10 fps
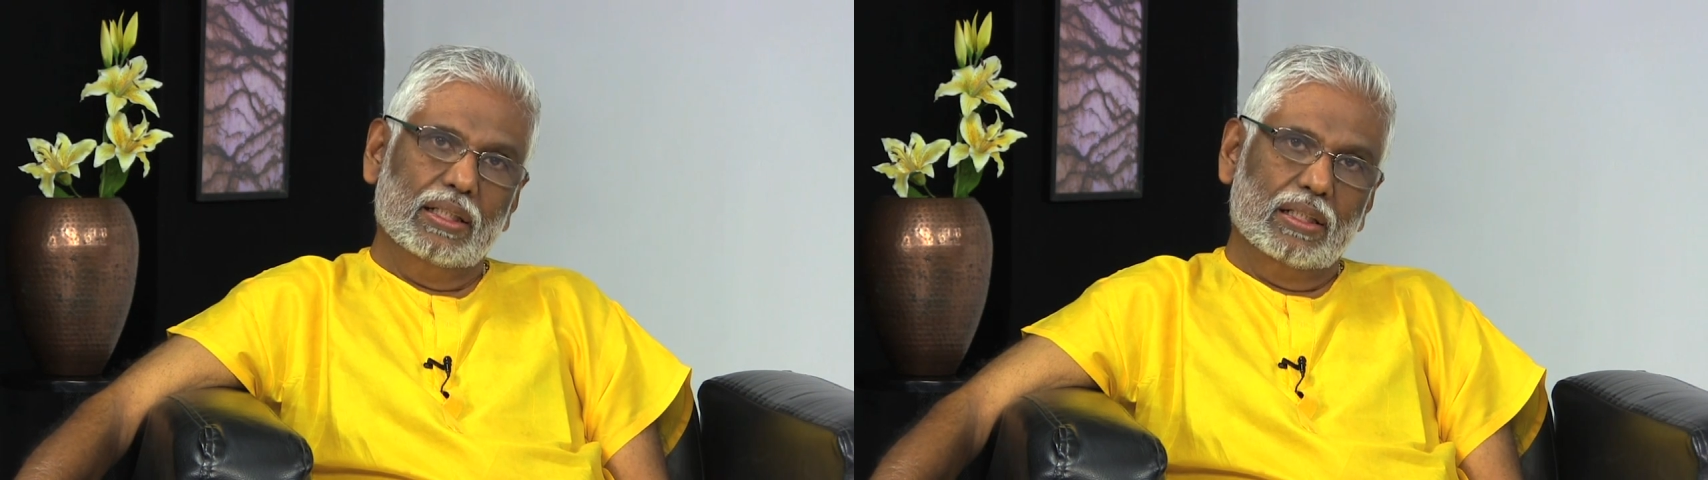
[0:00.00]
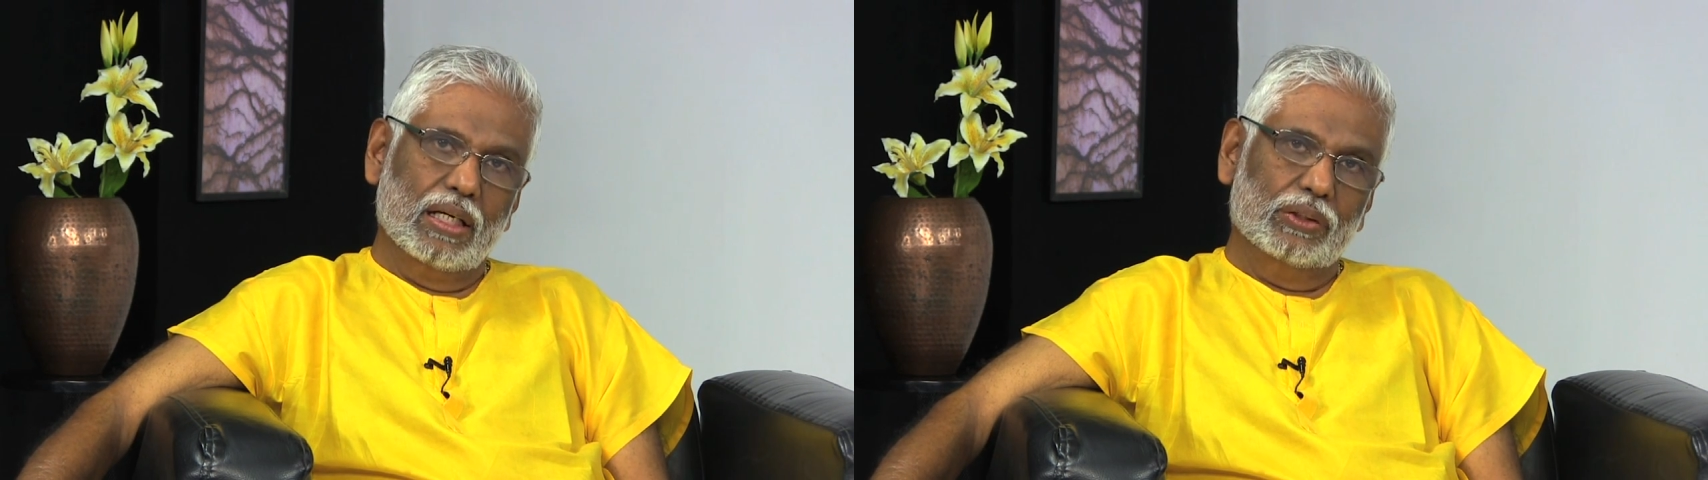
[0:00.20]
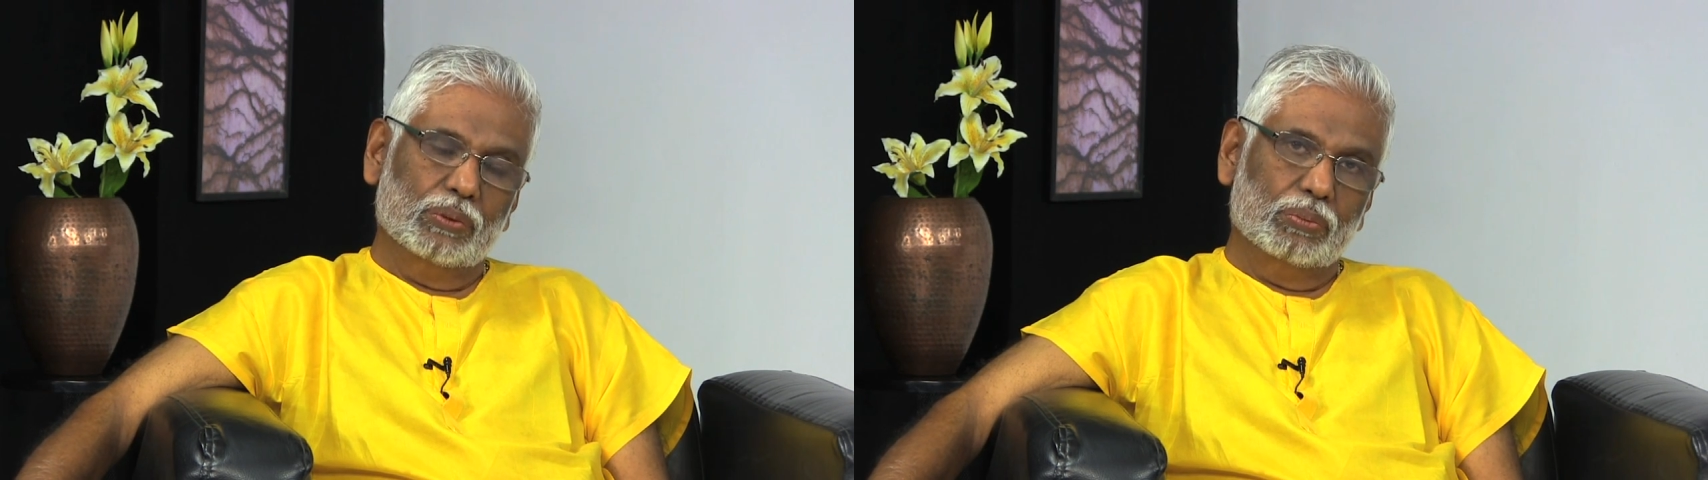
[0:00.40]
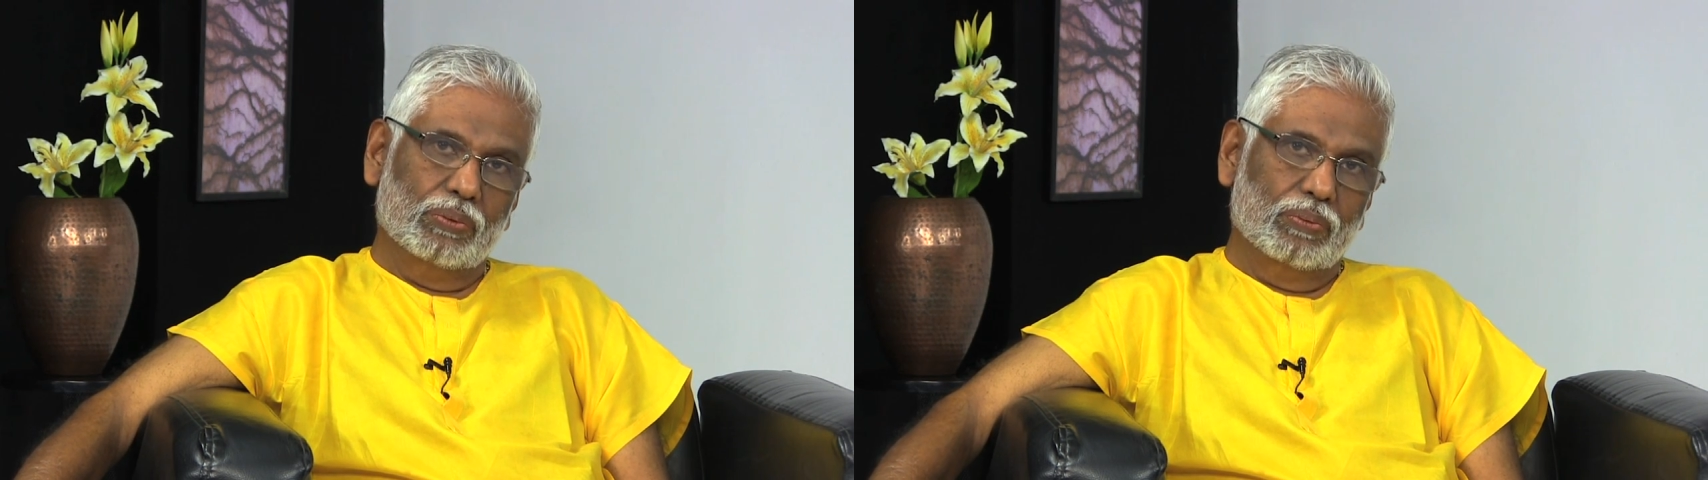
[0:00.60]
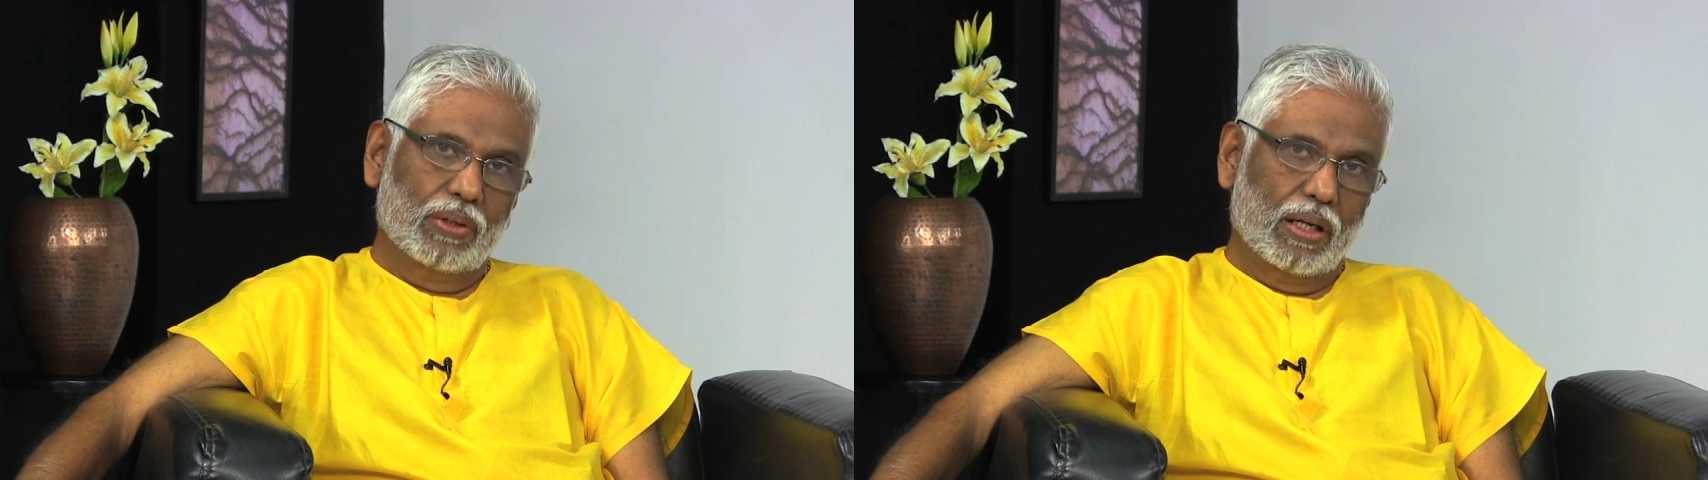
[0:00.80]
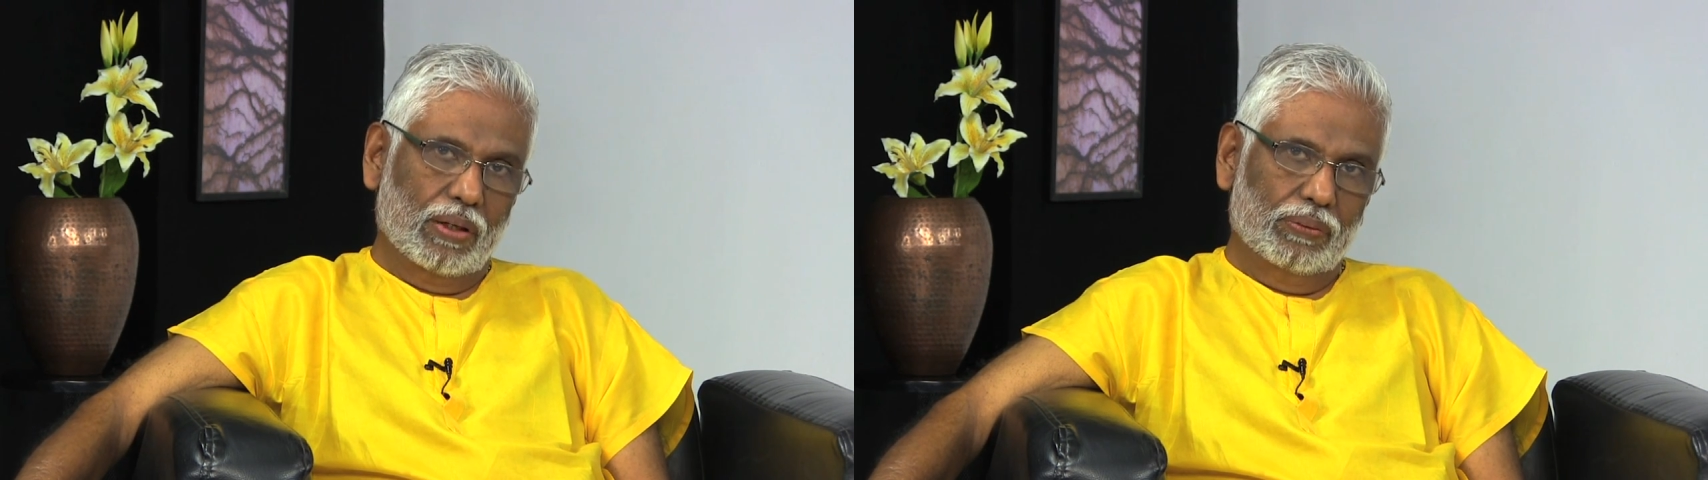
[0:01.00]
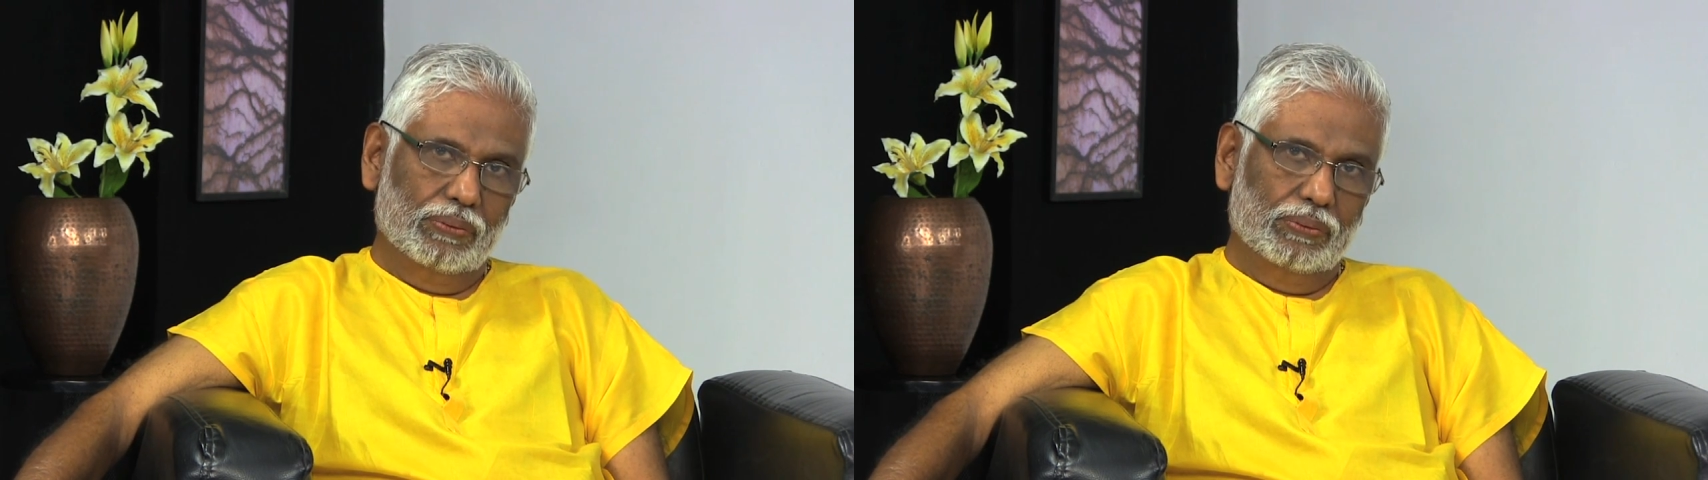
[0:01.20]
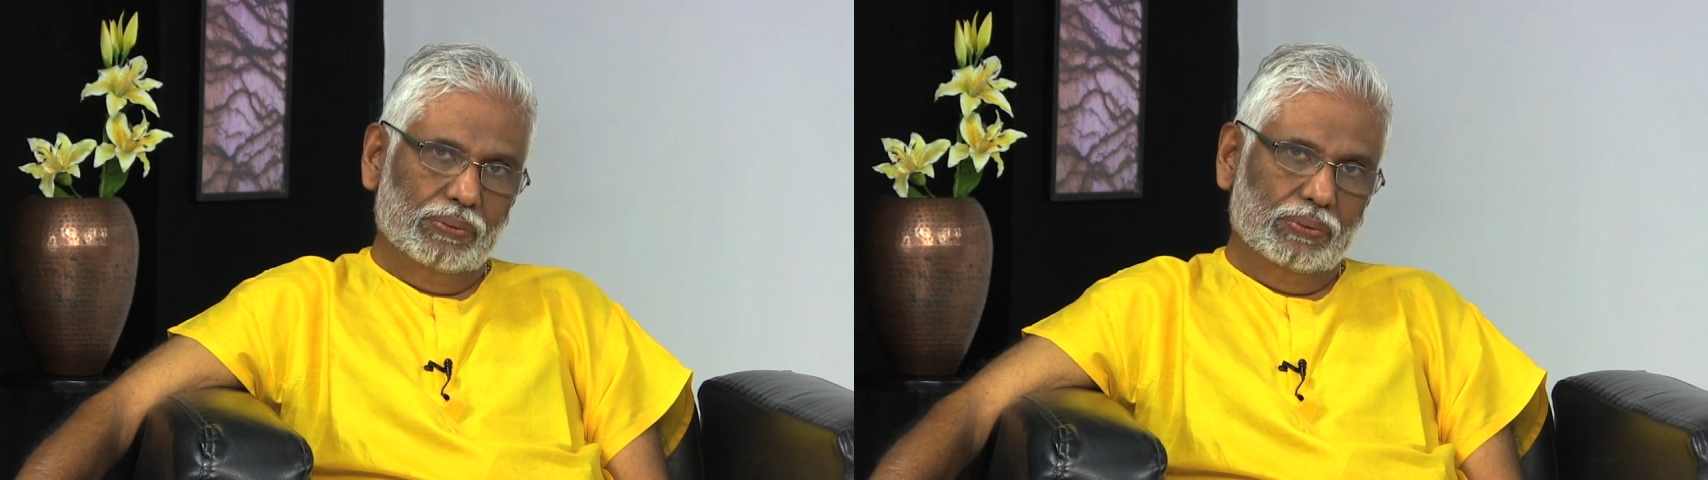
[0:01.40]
the concept of love,